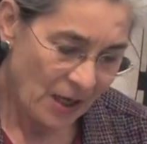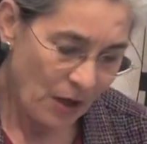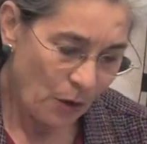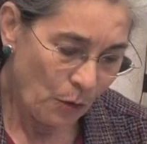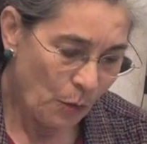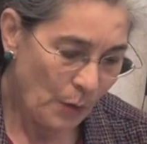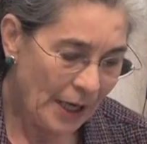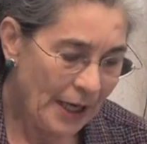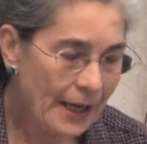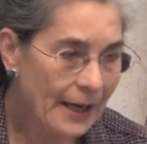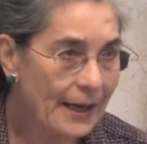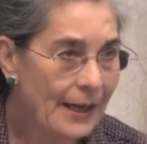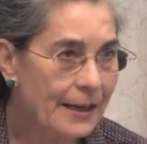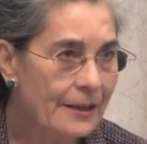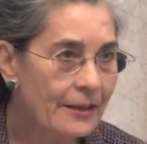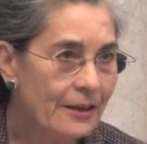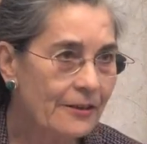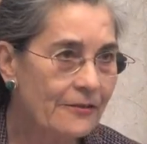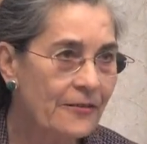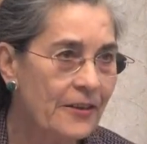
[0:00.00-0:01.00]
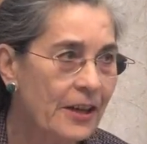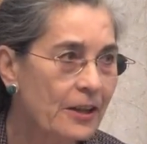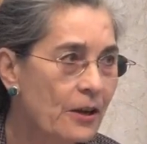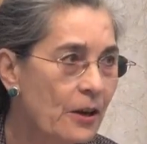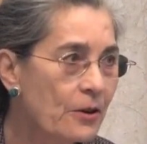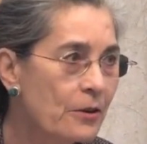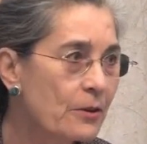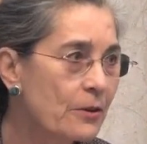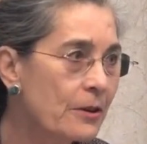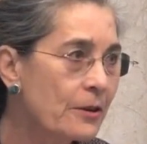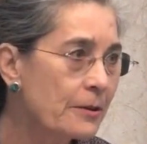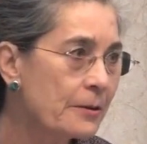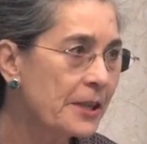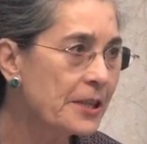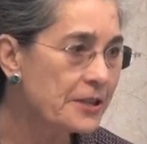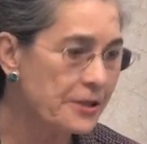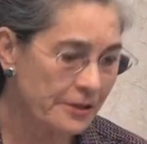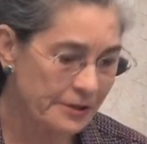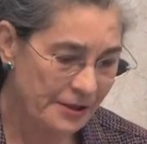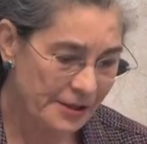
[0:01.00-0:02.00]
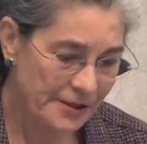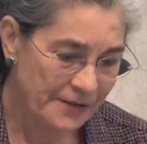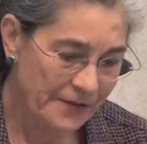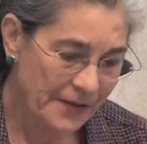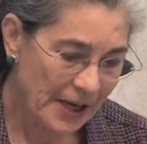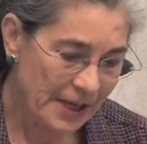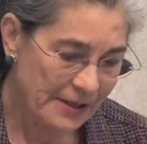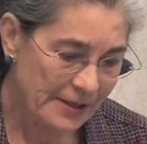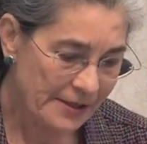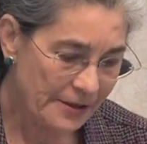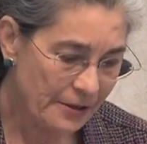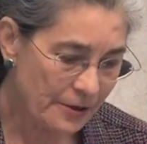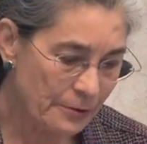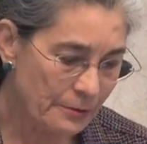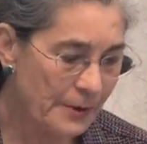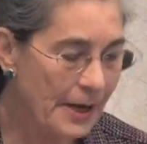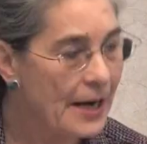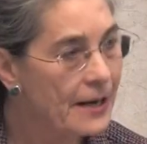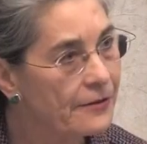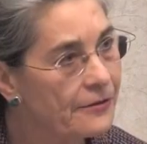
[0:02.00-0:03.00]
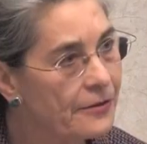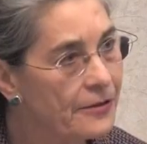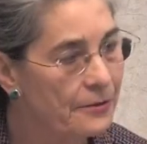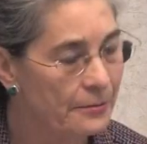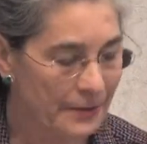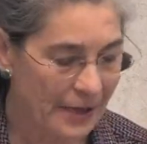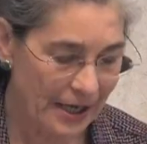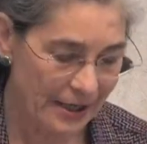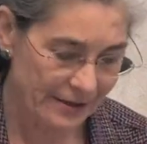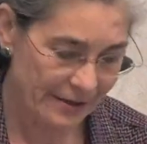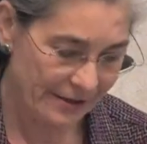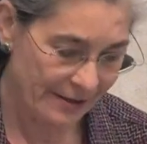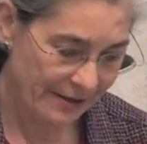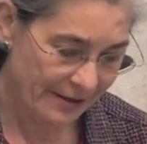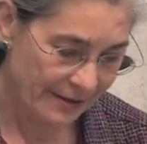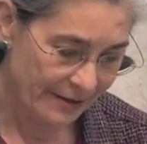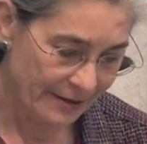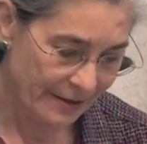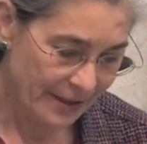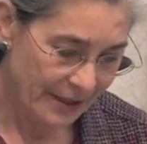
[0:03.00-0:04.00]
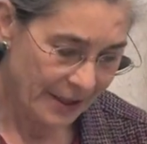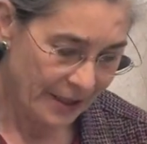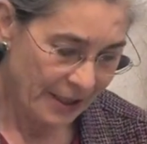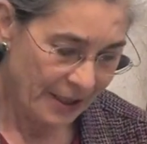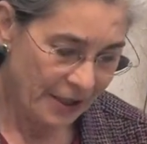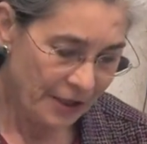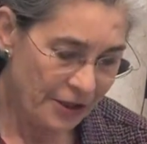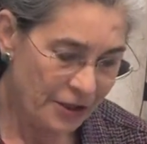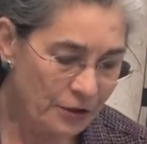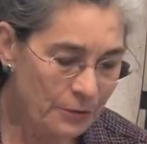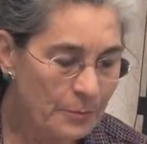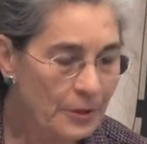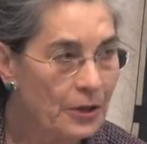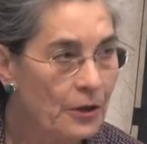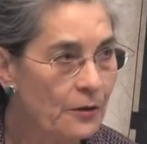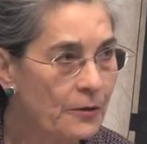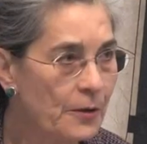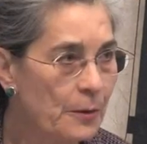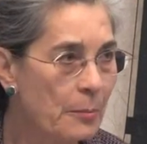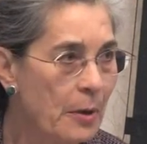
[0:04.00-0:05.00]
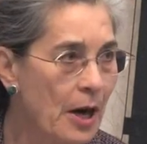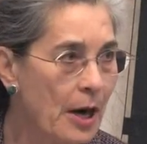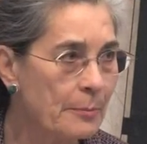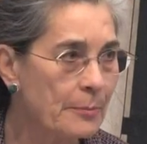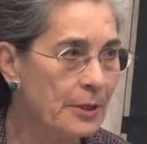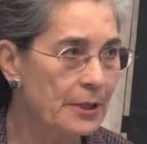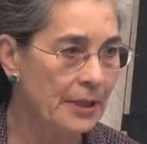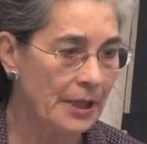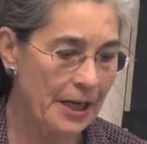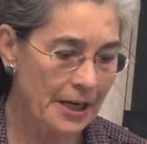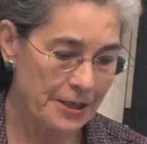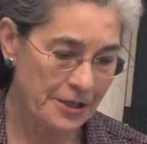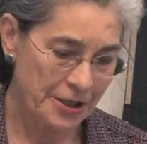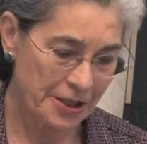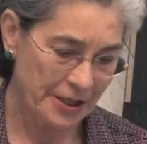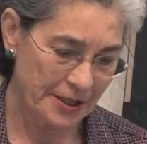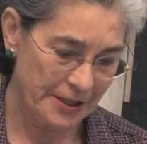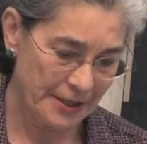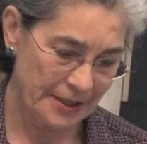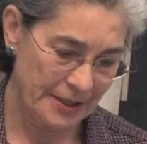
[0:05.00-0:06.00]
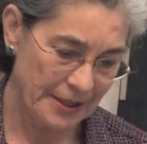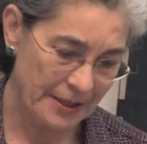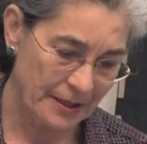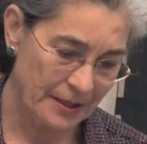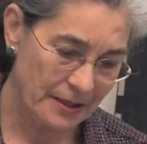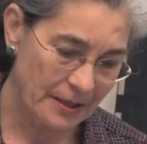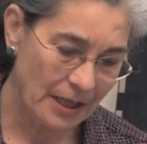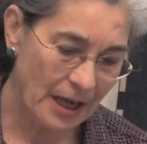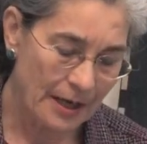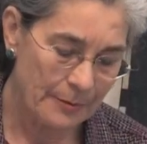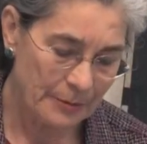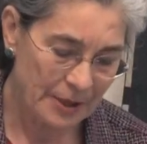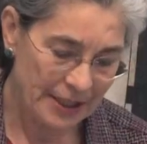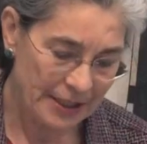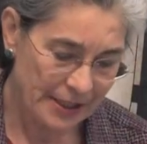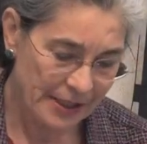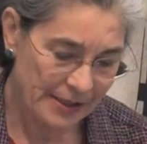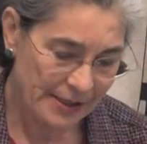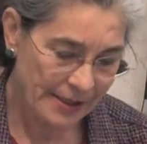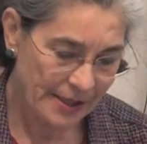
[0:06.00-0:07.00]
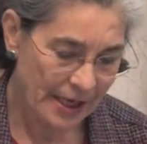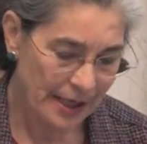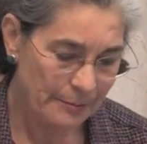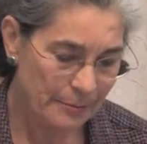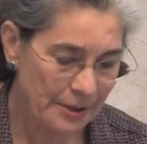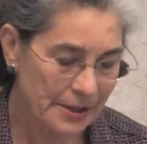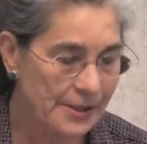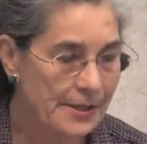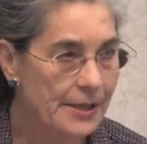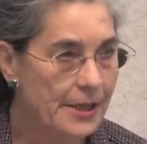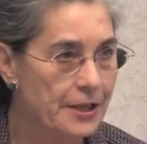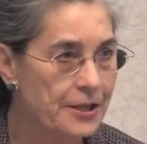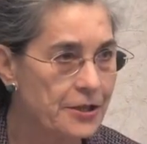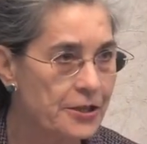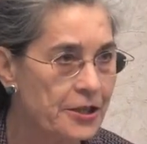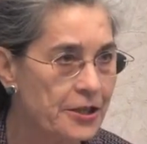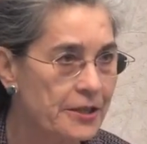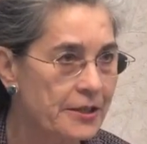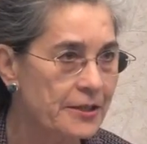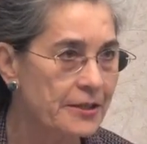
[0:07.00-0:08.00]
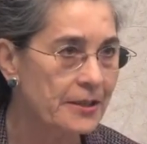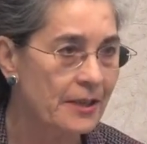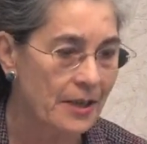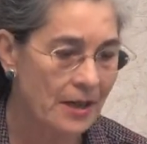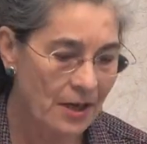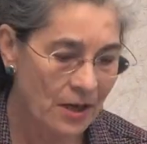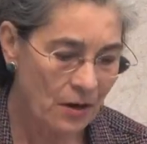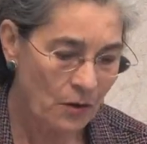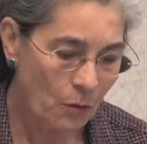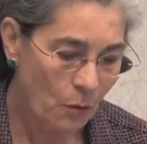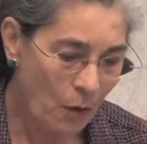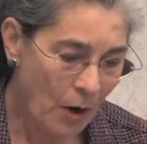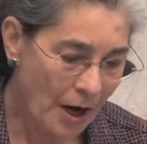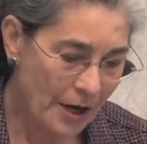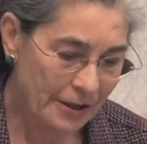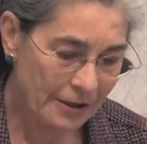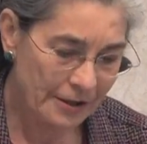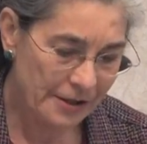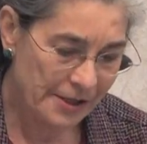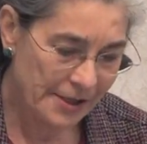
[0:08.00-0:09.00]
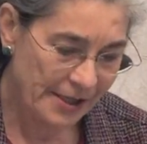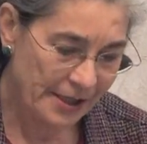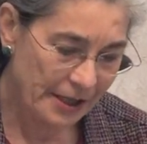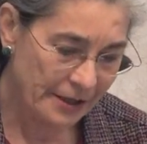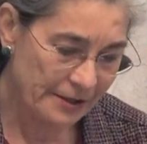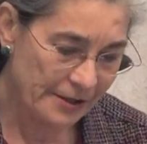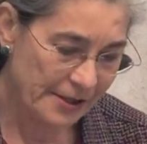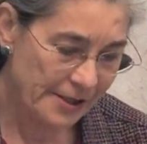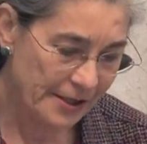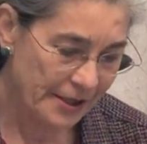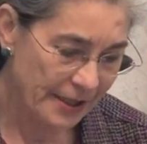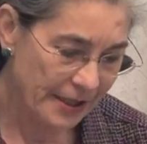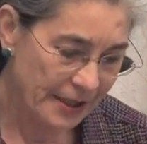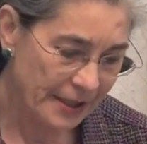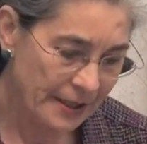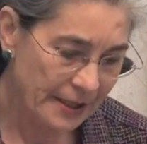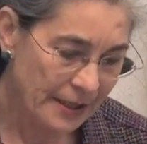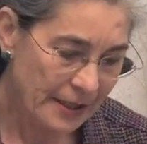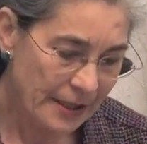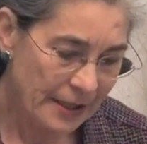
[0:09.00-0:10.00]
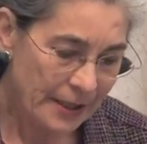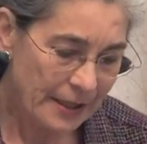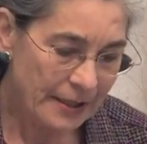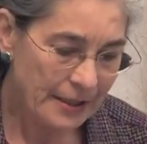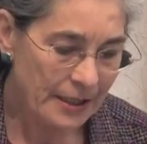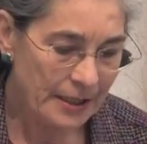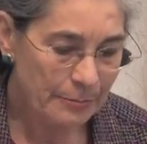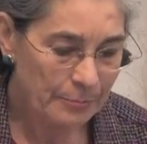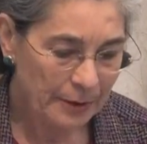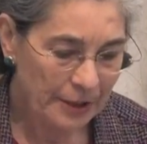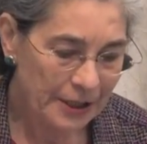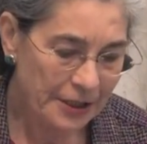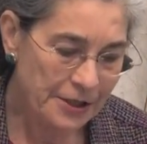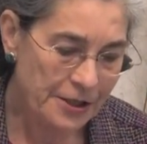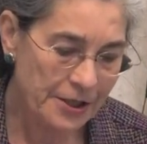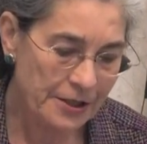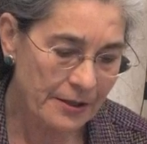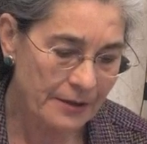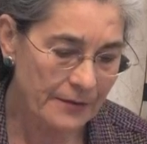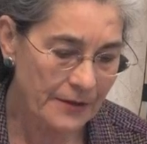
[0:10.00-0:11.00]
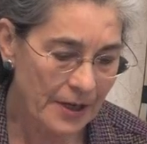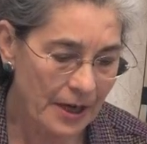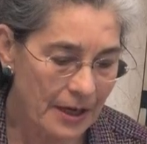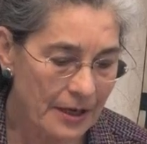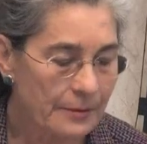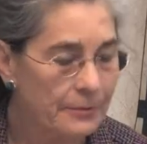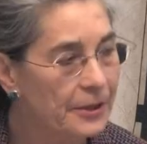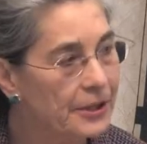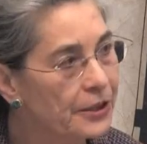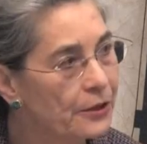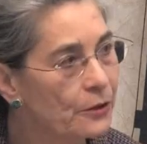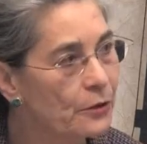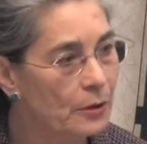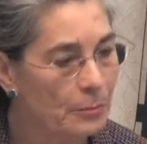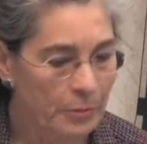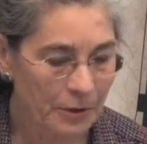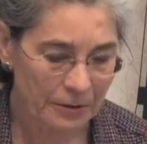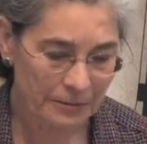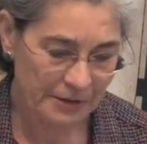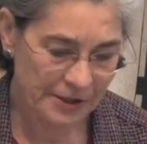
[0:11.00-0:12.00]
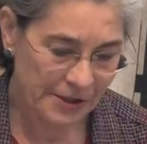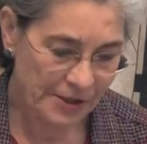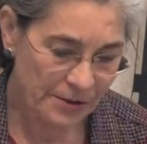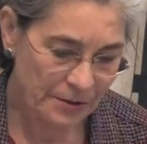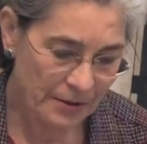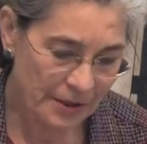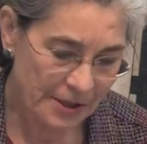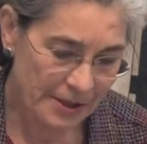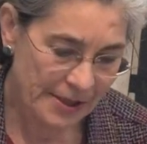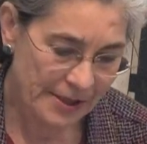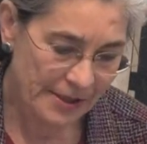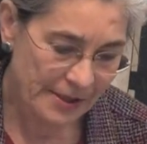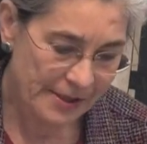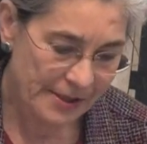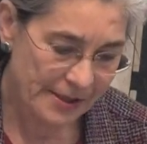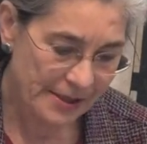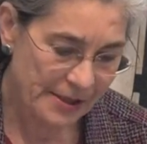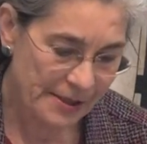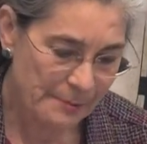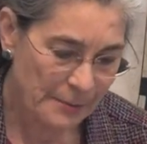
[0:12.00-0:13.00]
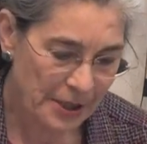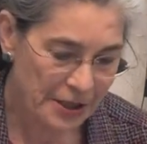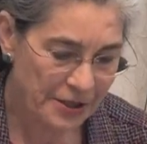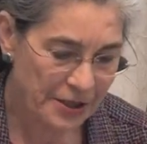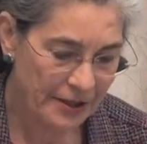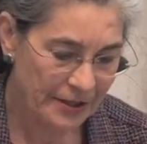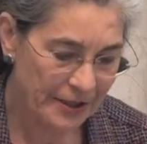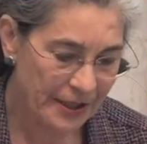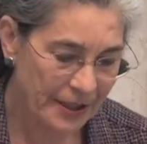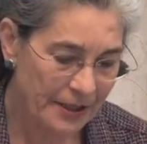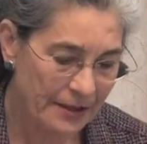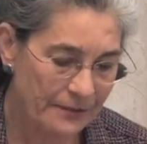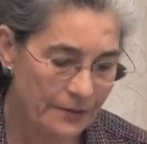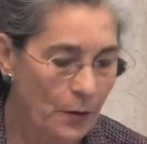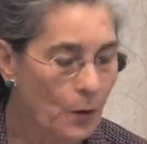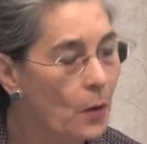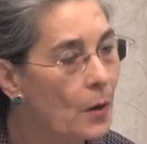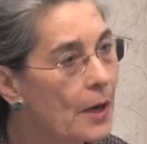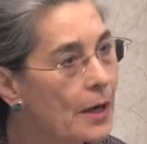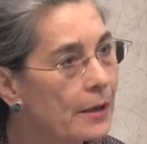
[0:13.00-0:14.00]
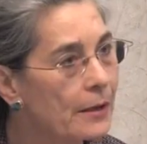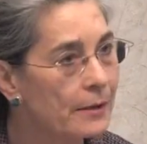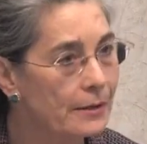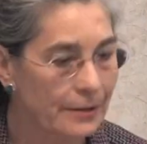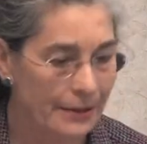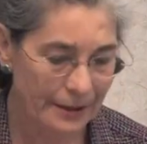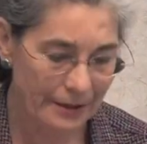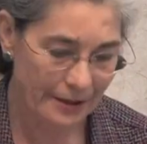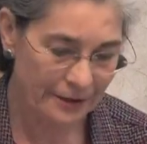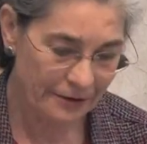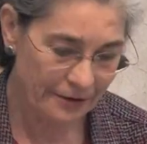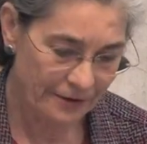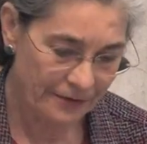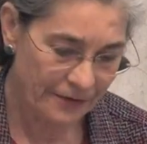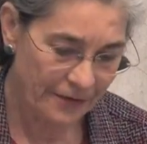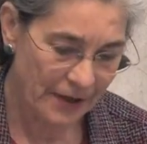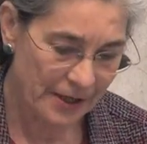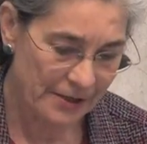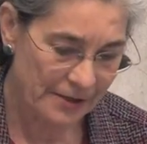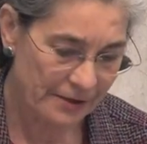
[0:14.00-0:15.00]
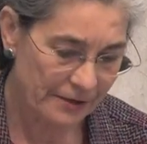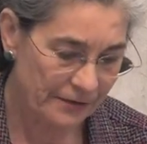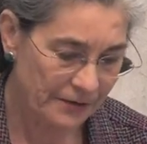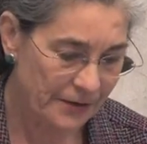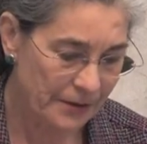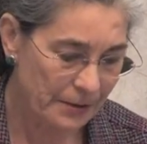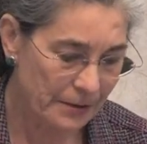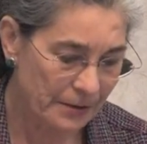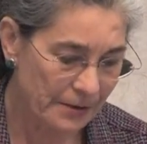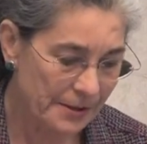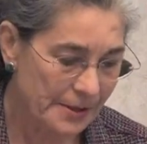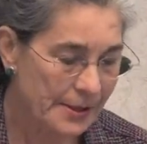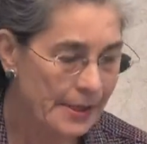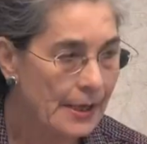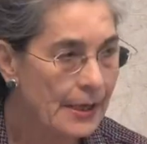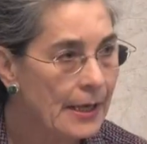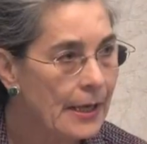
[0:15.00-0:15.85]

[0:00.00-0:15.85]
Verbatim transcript: We and our fellow creatures face grave threats human overpopulation, climate destabilization, water scarcity, depletion of non renewable resources, especially of oil and other fossil fuels,